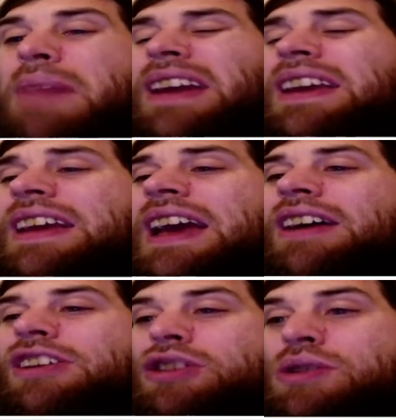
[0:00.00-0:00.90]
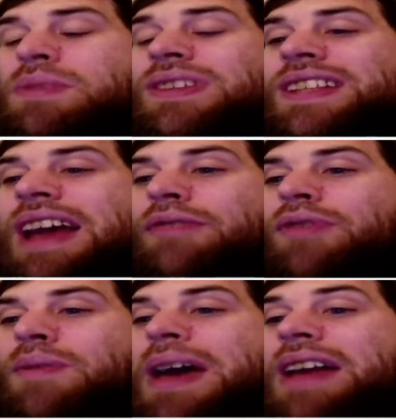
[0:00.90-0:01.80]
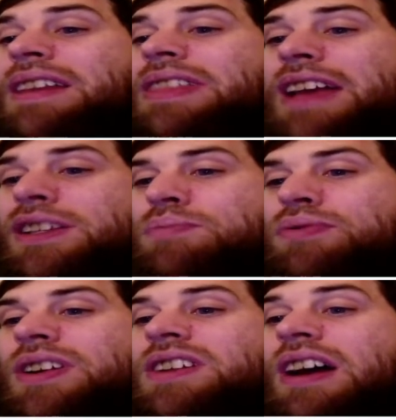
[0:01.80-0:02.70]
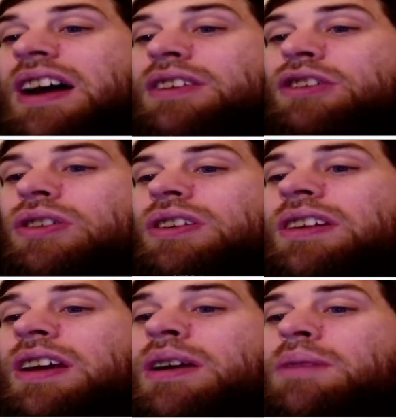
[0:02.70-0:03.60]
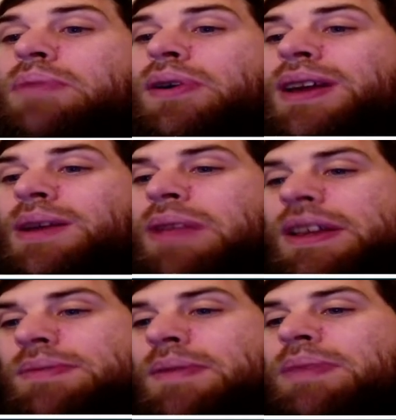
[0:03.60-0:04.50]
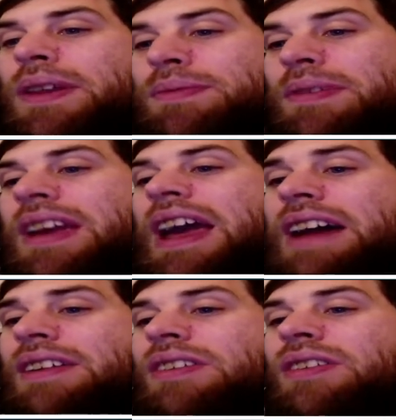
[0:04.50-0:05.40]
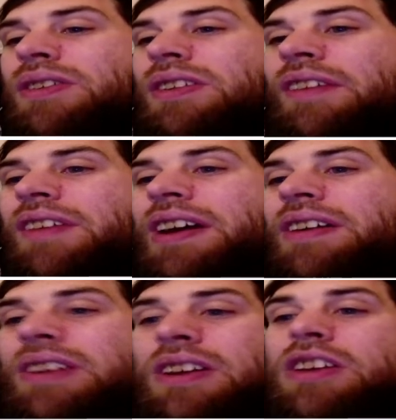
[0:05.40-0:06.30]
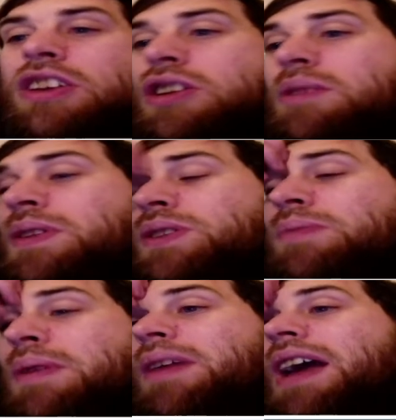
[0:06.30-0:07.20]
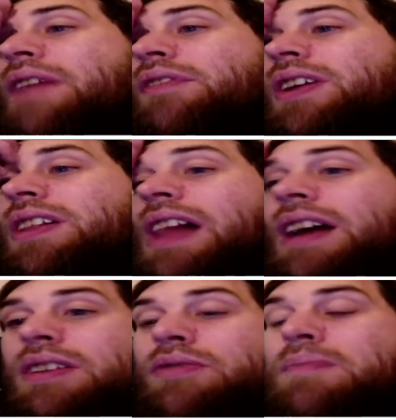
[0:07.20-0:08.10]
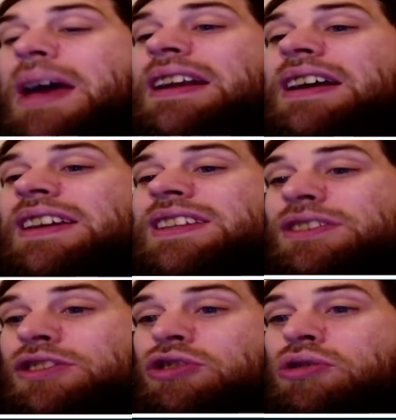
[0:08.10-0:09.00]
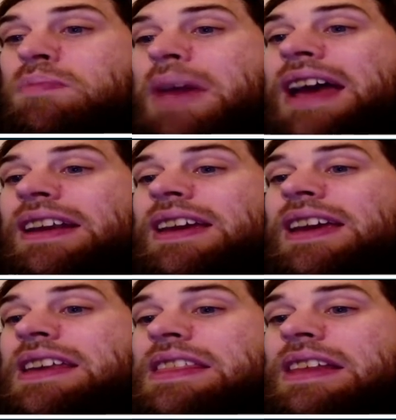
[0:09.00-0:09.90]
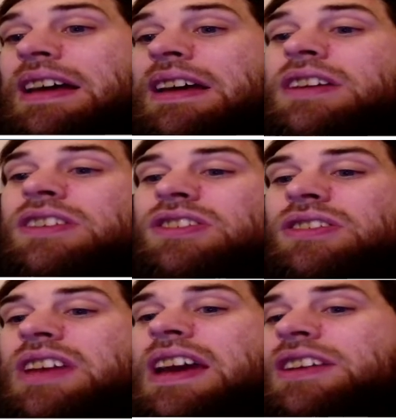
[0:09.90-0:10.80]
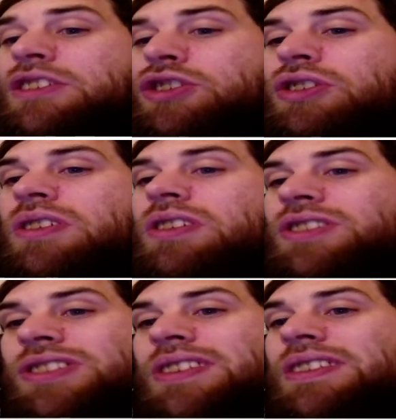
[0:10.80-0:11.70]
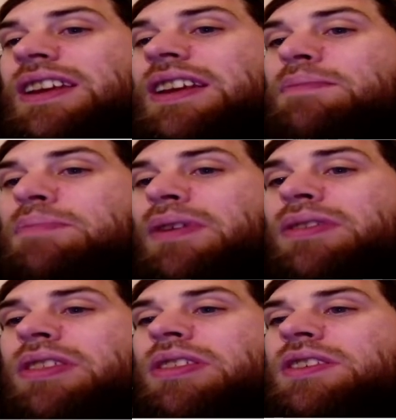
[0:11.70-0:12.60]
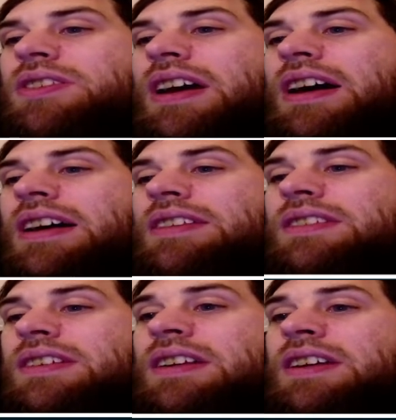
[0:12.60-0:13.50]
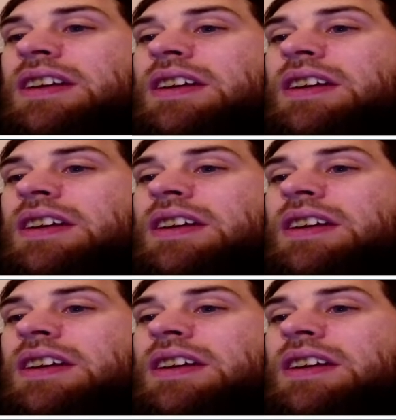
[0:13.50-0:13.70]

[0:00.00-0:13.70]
Making our humans tap for mana, that's pretty darn good. Putting a +1/+1 counter on all of our humans when we have a glut of mana isn't too bad either. So yeah, sure, certainly, both of these cards.